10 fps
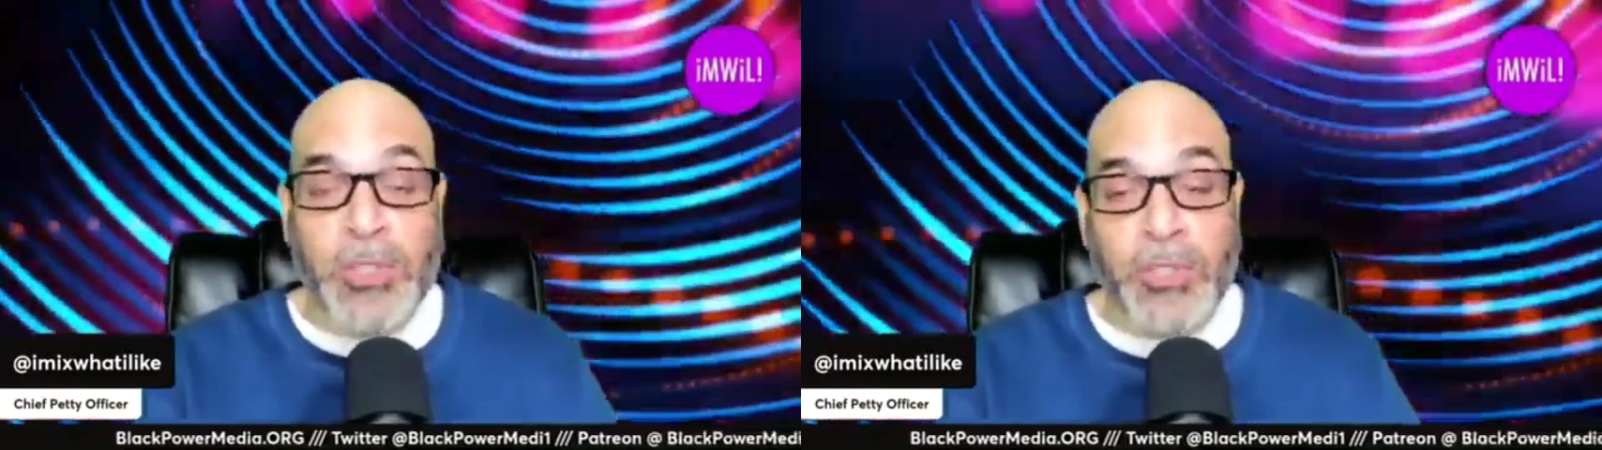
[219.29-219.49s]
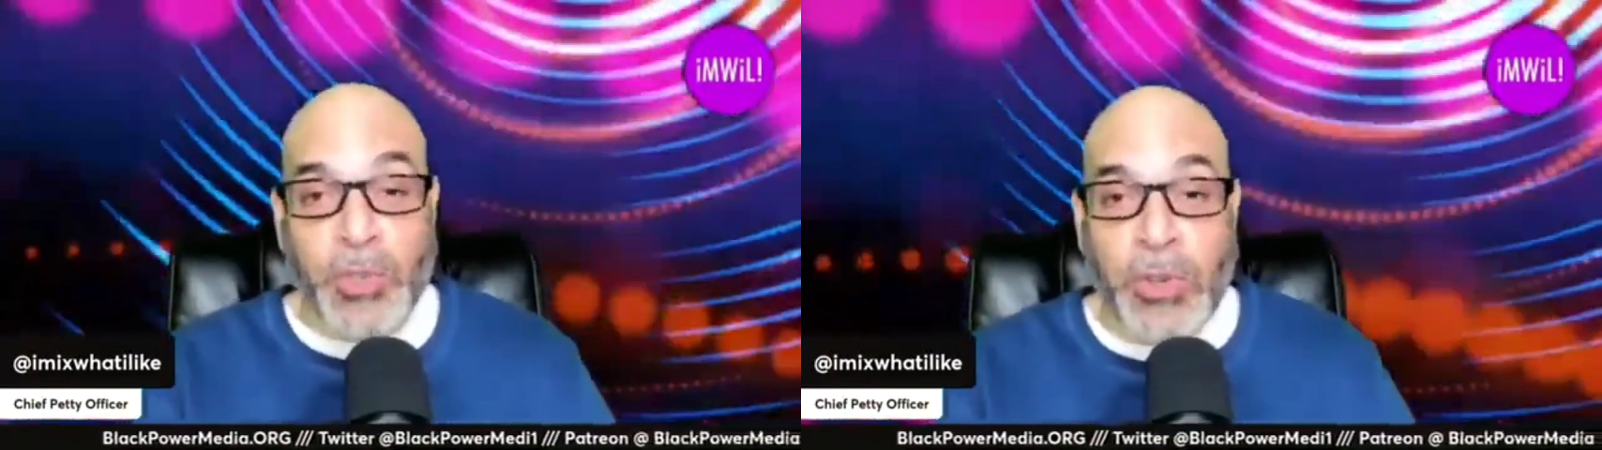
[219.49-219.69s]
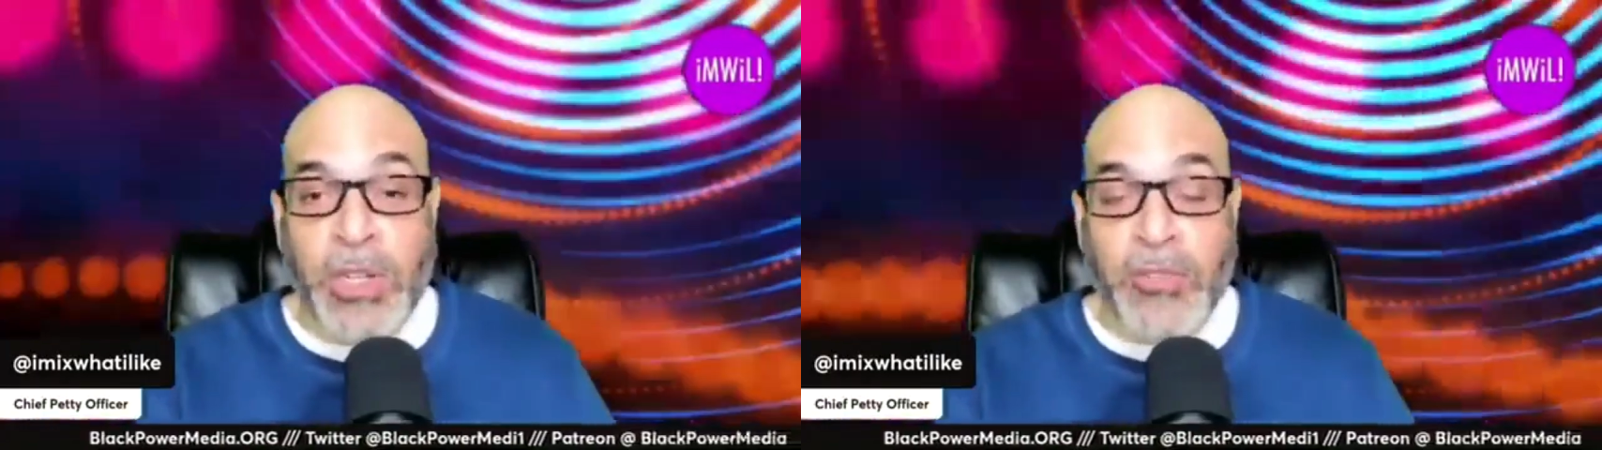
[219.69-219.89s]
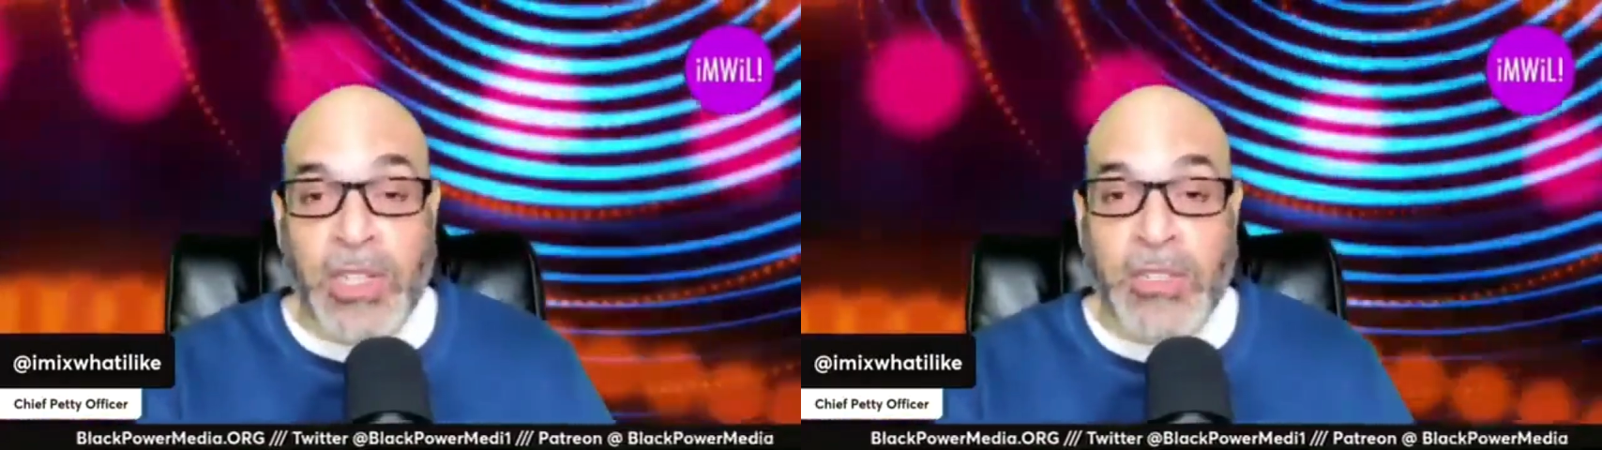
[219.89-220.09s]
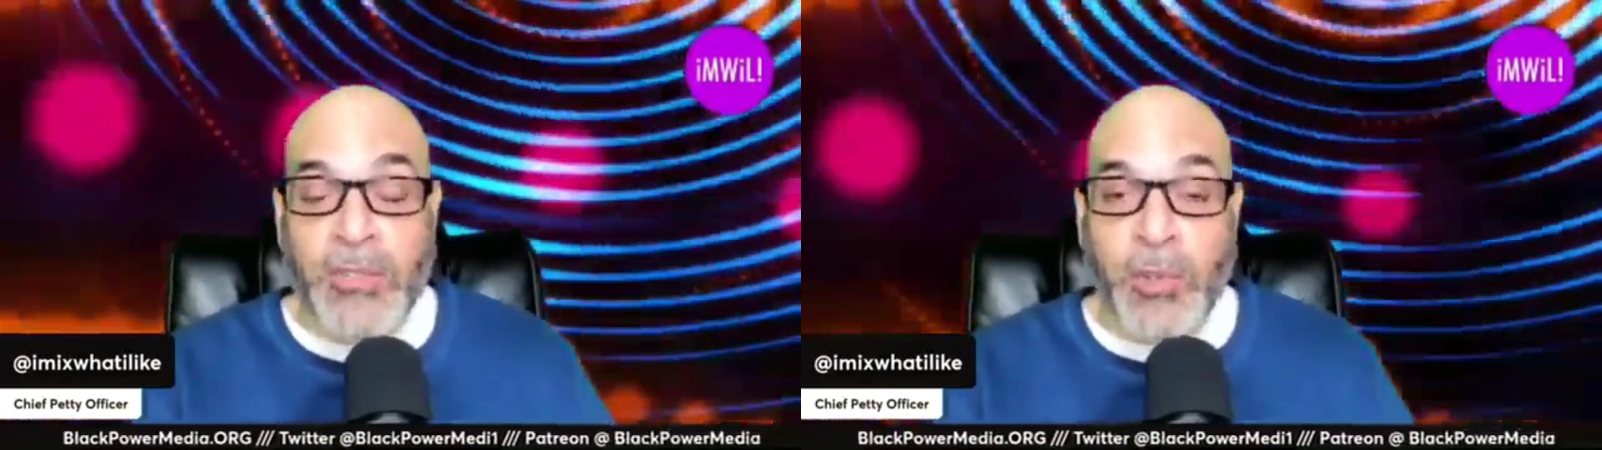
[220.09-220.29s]
But the short of
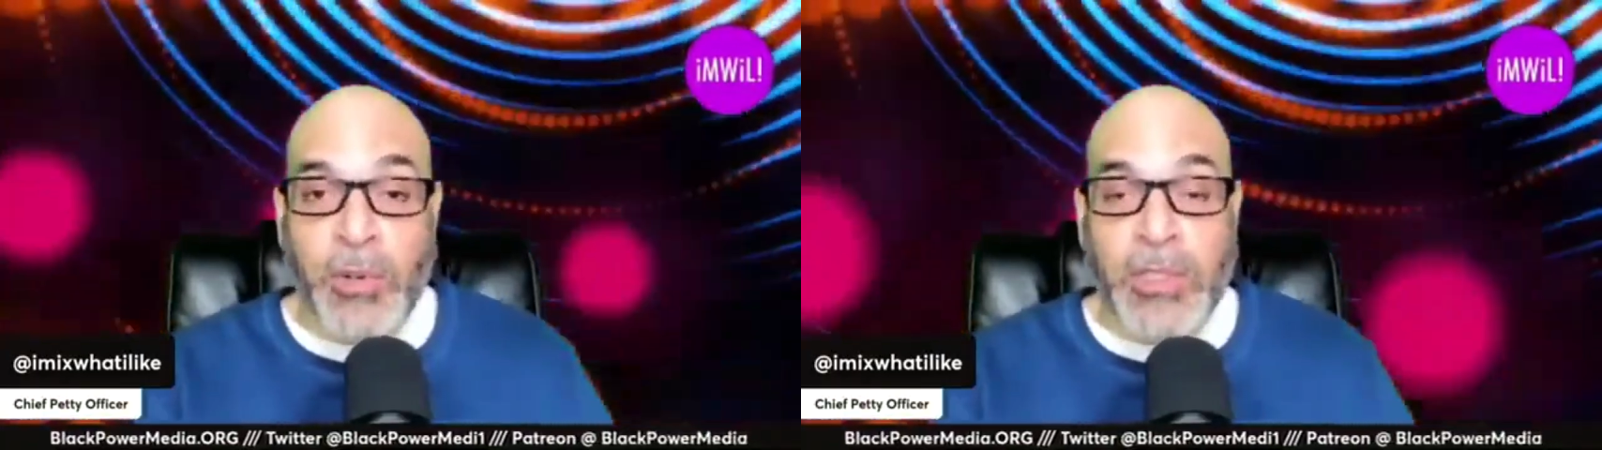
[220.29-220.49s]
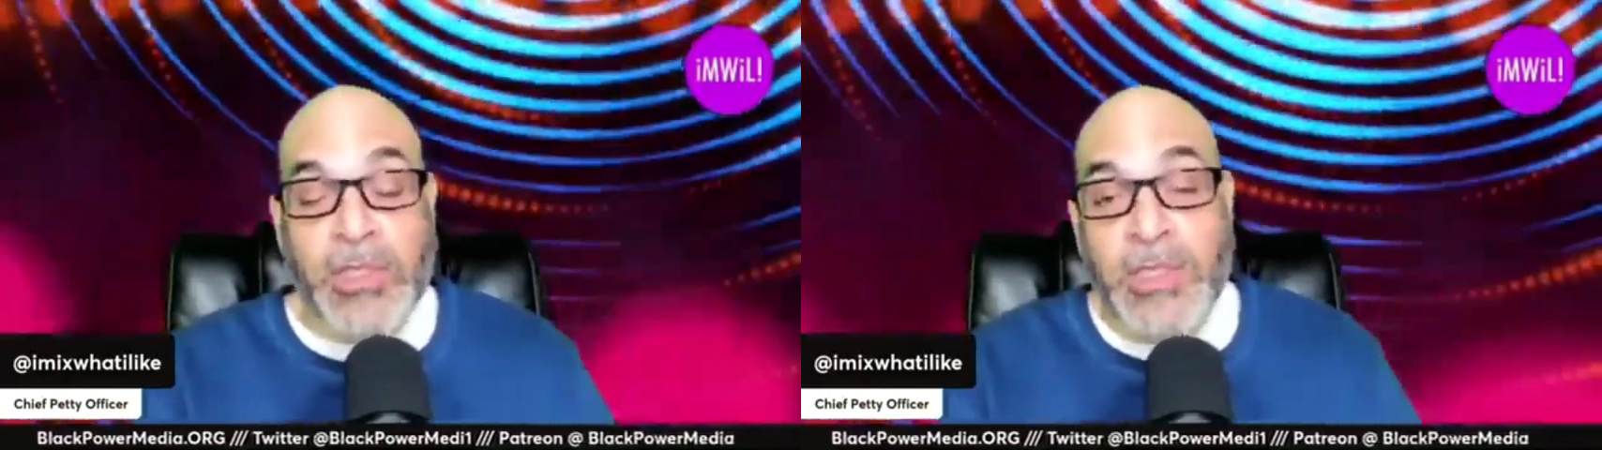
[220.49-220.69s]
it is, of course,